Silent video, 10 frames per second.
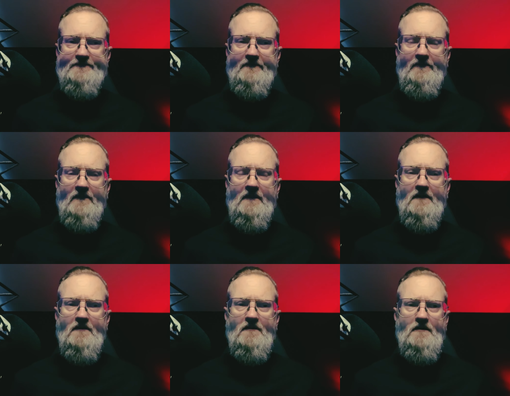
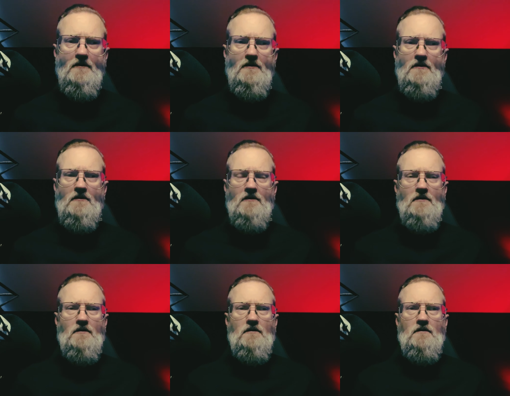
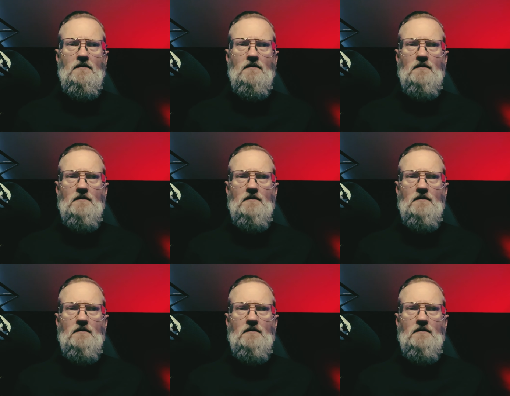[no speech]